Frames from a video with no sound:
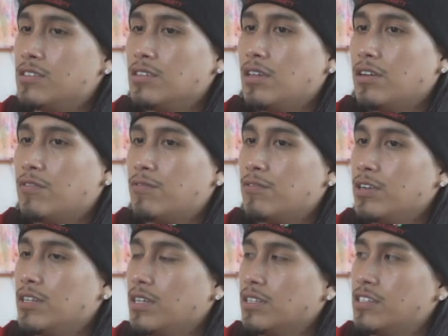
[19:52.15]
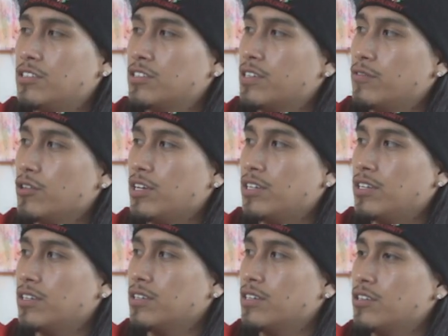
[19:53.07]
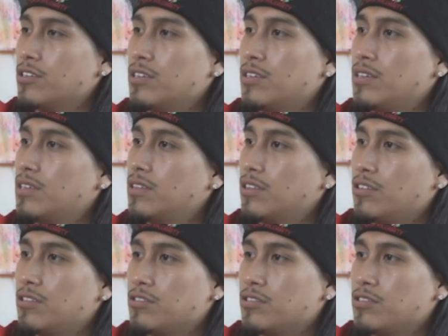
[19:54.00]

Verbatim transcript: like free? Like they just give you the idea, and then you and then they just